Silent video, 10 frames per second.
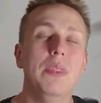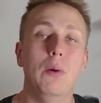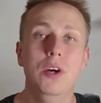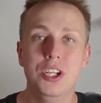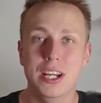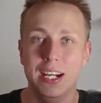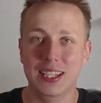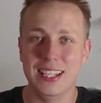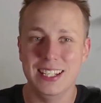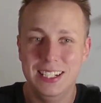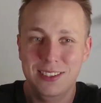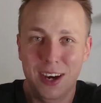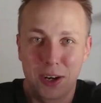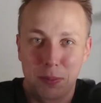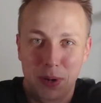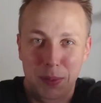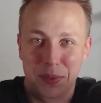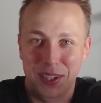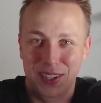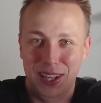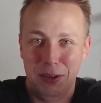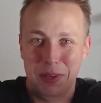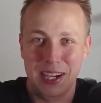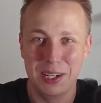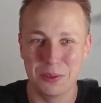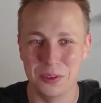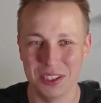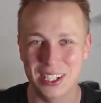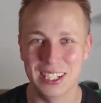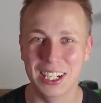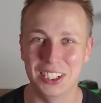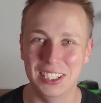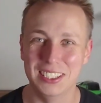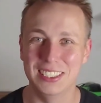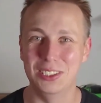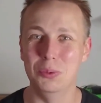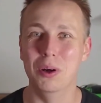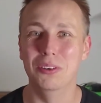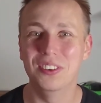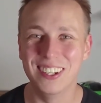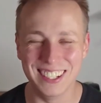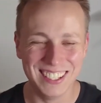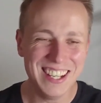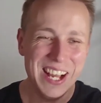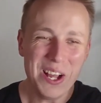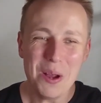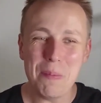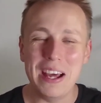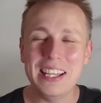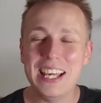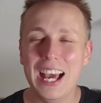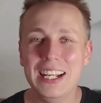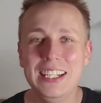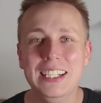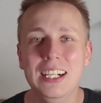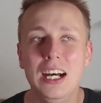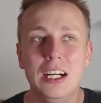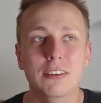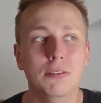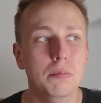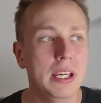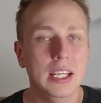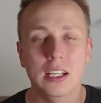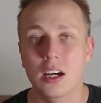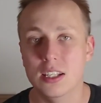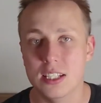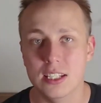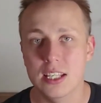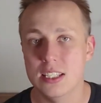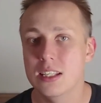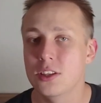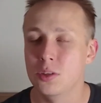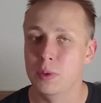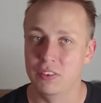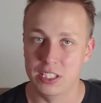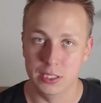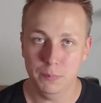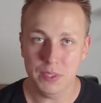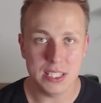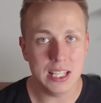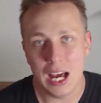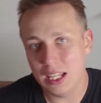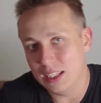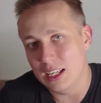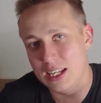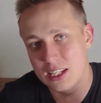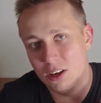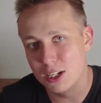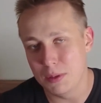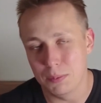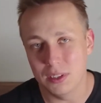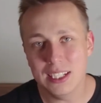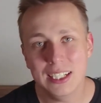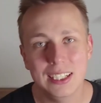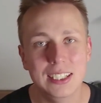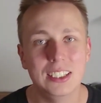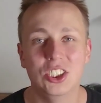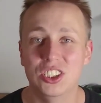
I wish I had the Elgato prompter though. That would be kind of cool. So I can actually do both. But the idea of making content is not too big of a deal. It's not as hard as people think it is.